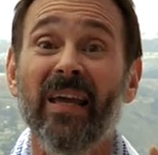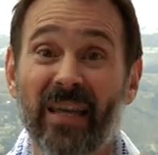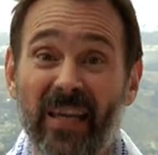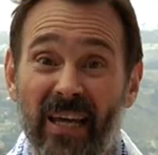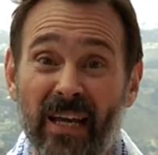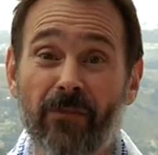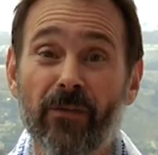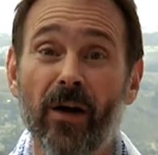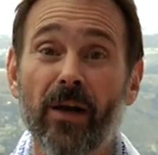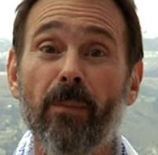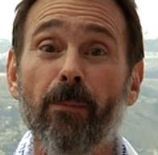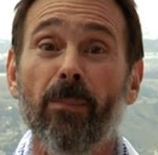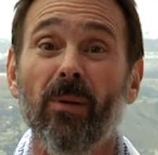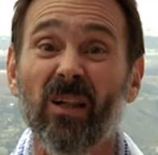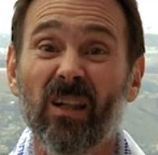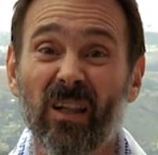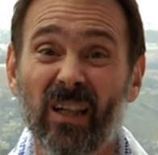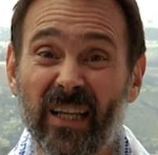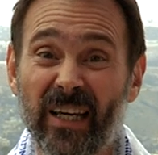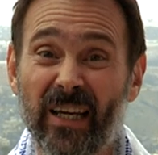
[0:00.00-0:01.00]
Even
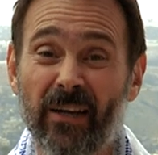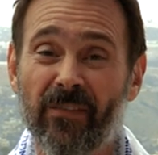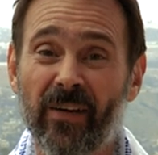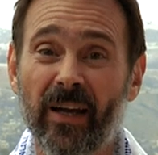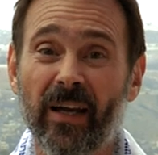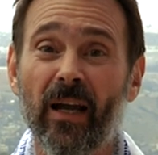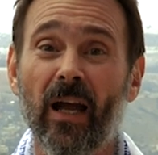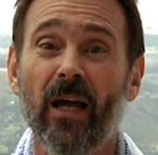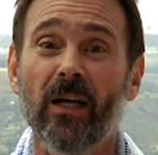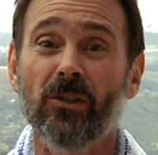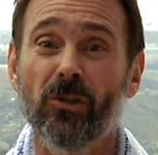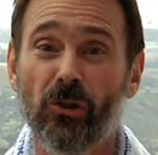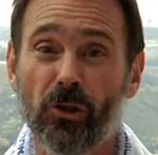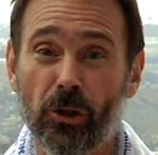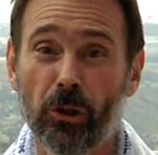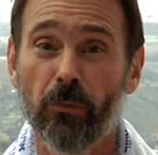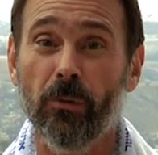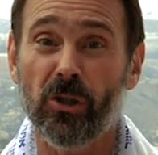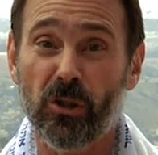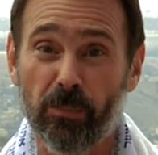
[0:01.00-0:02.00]
believing
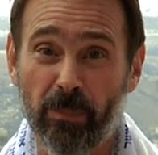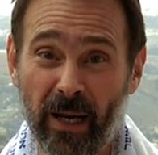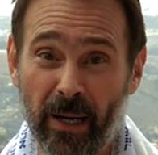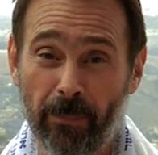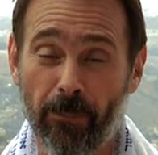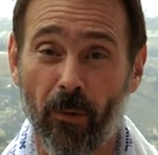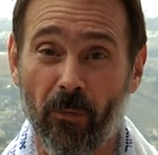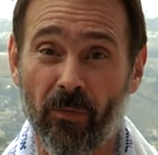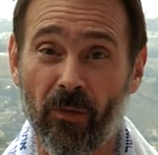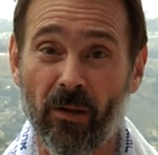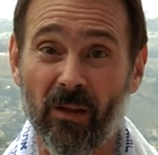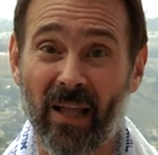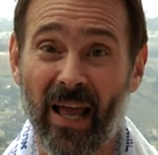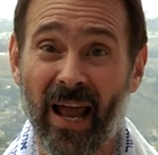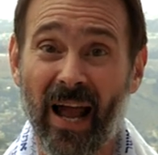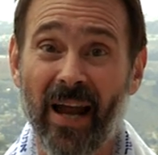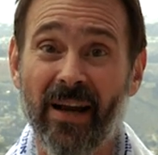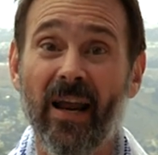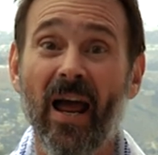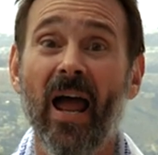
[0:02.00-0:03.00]
Jewish people in the
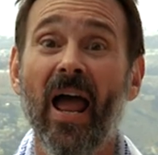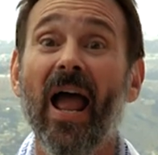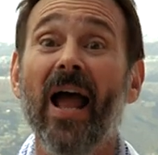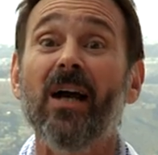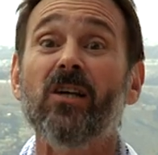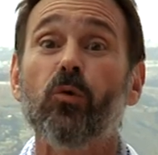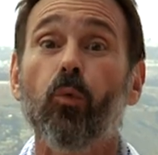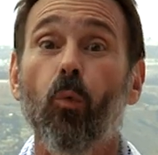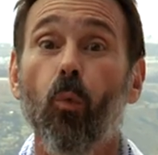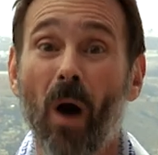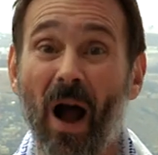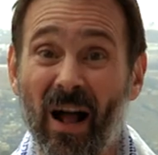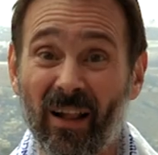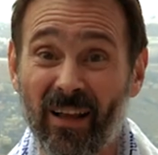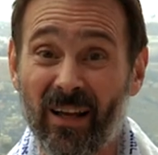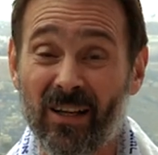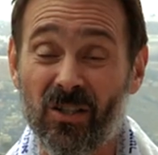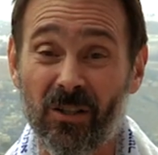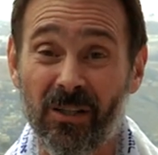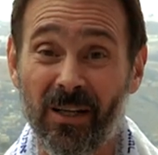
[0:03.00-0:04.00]
land, as
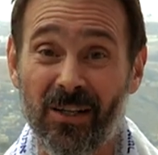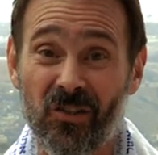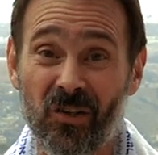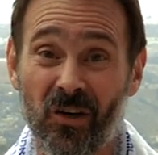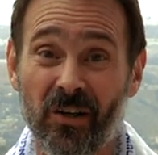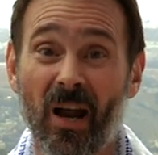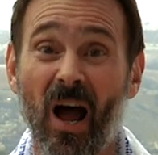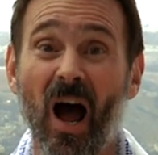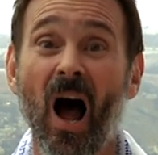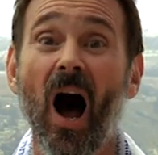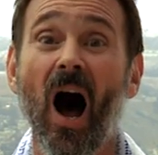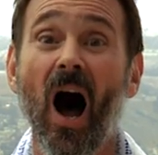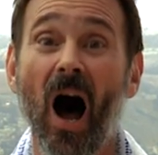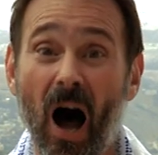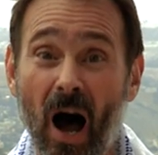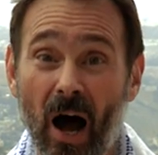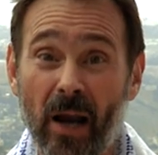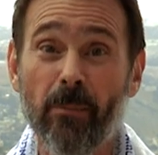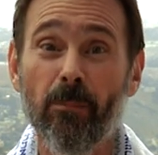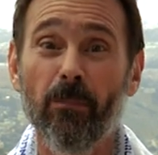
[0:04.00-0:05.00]
well as, listen,
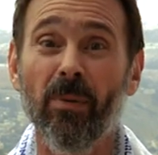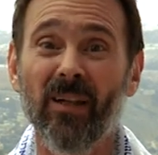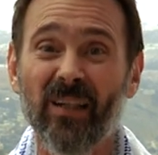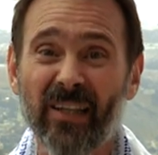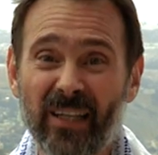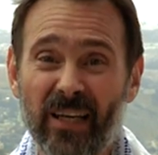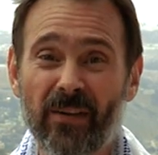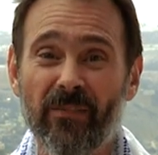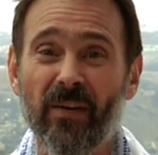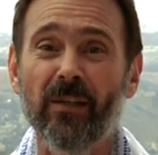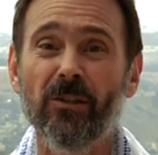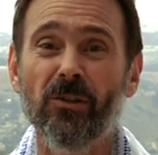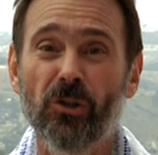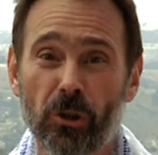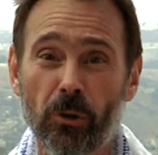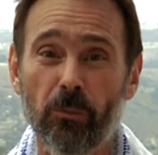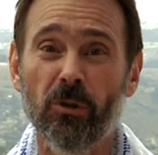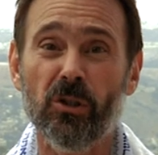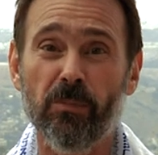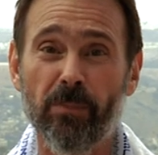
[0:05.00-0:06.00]
unbelieving
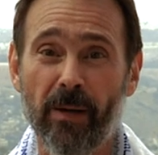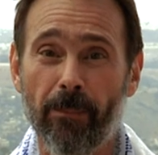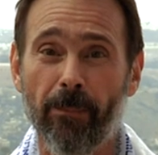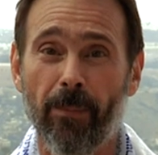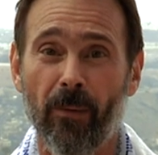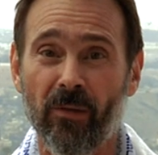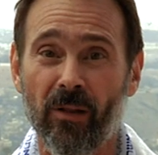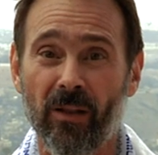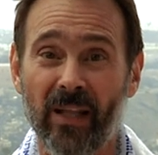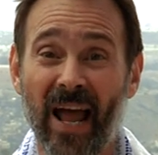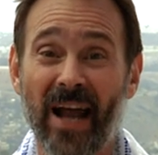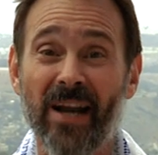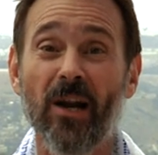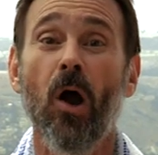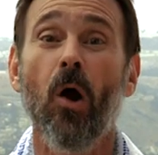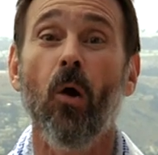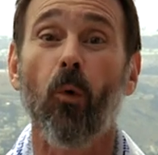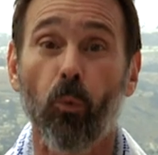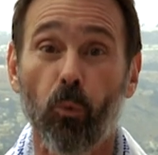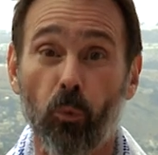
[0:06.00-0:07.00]
Jewish people in the land
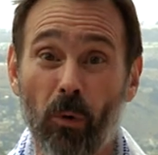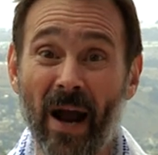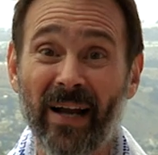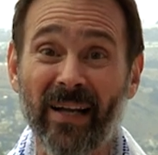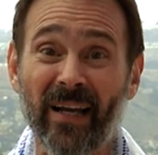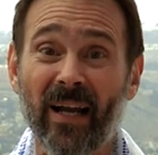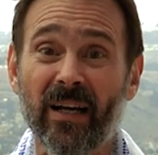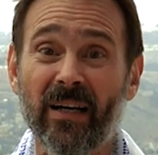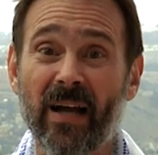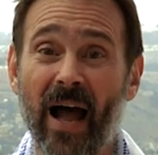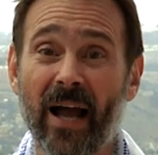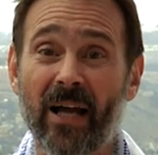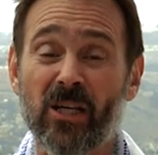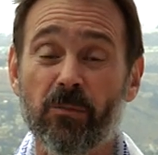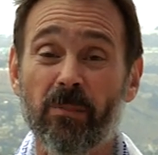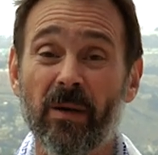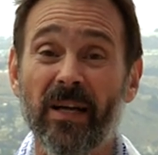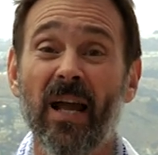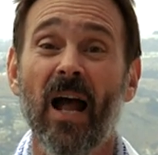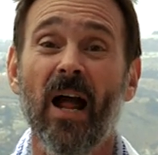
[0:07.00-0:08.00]

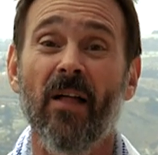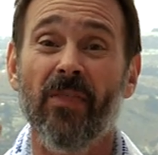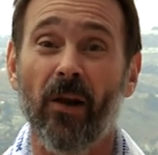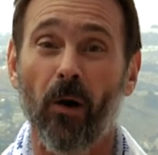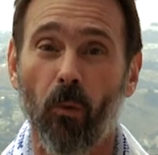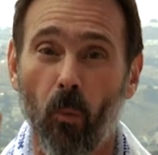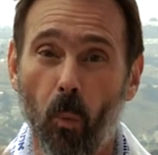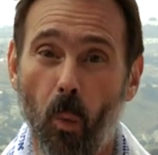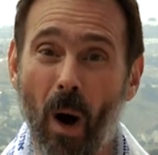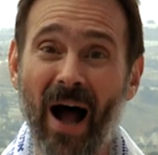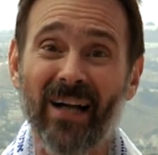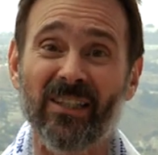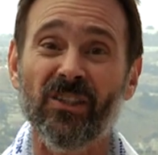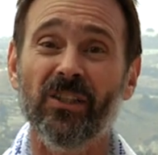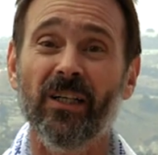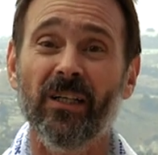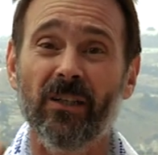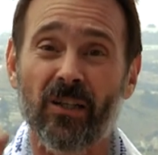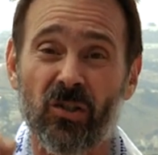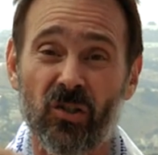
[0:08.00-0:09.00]
recognize me. They're
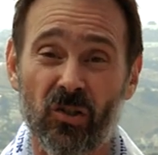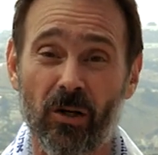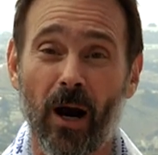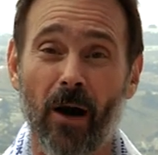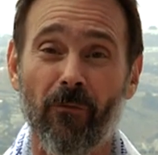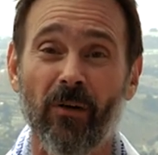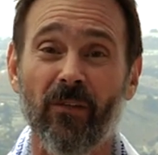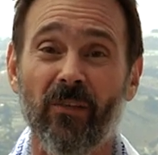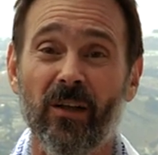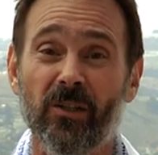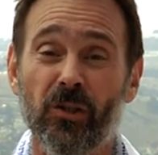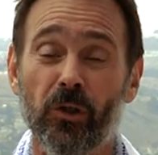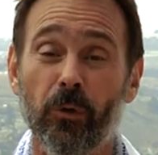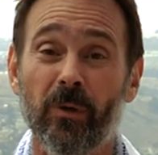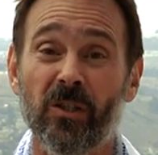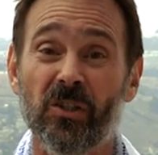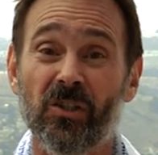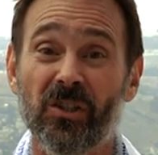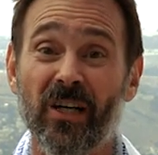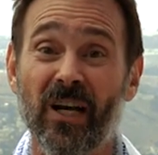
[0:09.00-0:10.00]
watching Discovering the
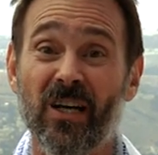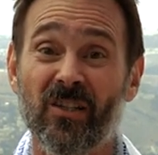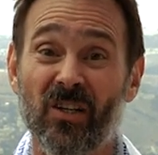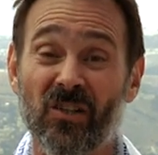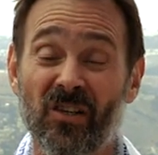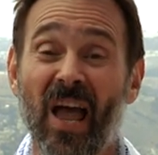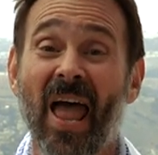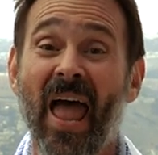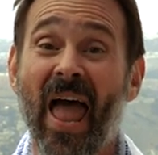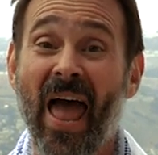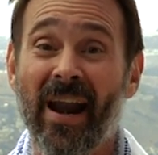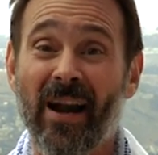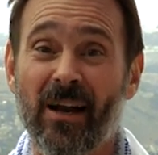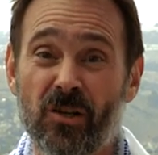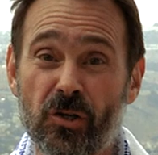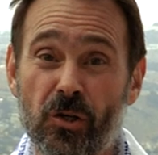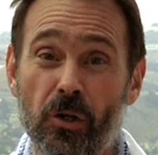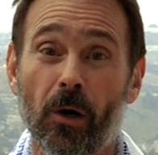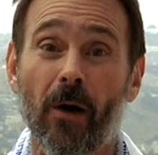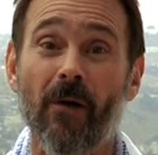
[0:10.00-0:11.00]
Jewish Jesus, and
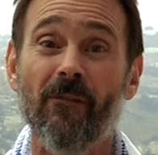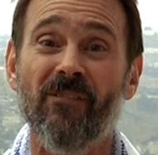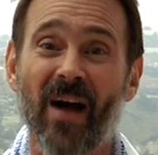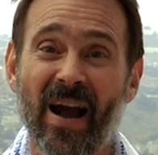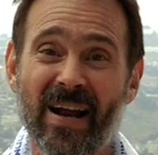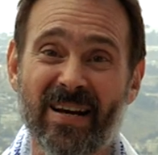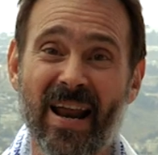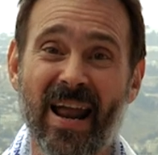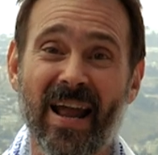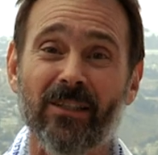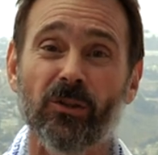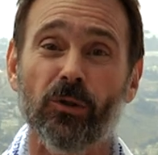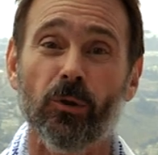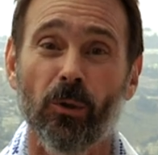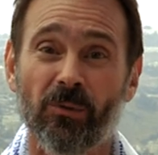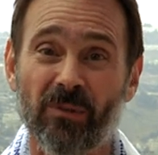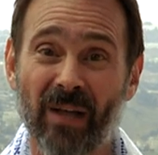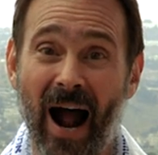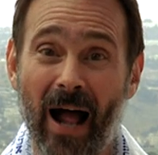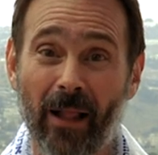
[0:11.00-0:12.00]
it's your
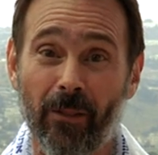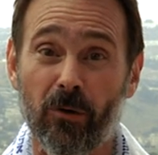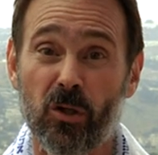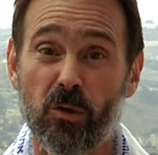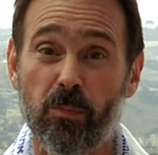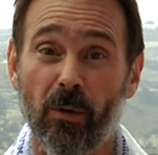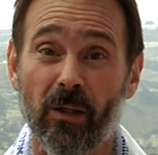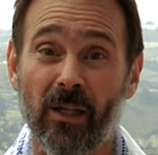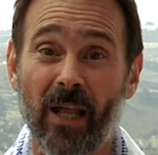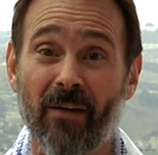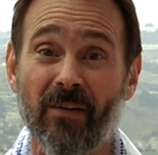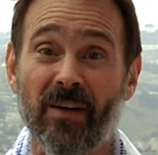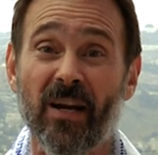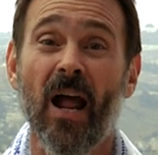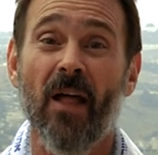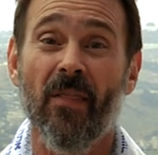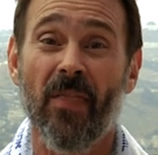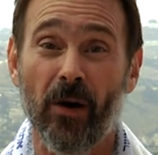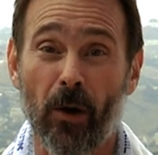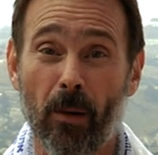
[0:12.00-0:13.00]
financial dollars, beloved,
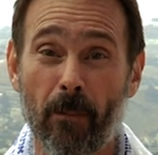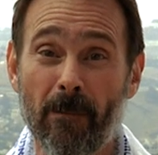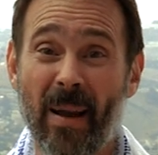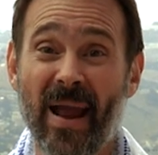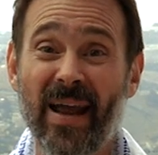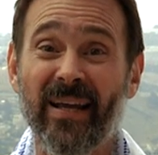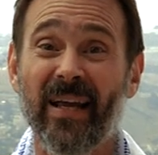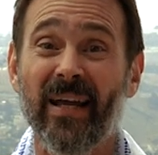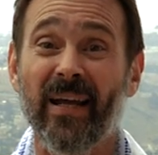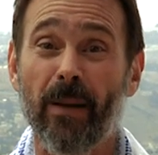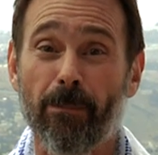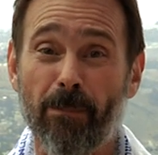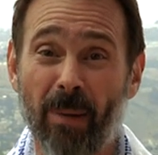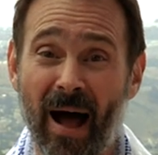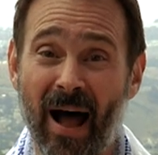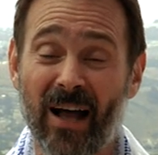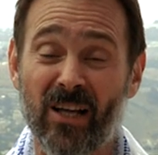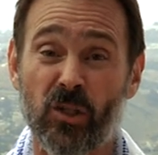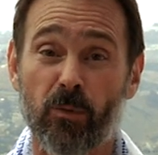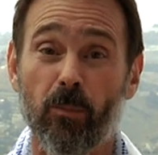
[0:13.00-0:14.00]
that are making it
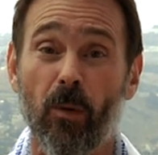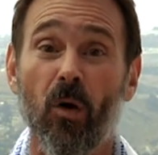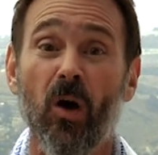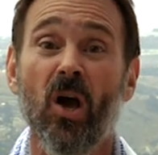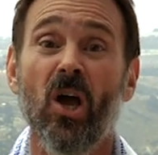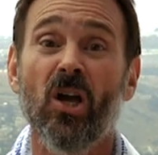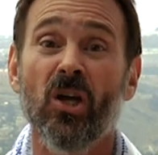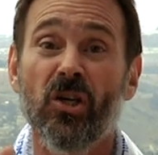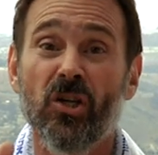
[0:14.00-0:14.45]
possible.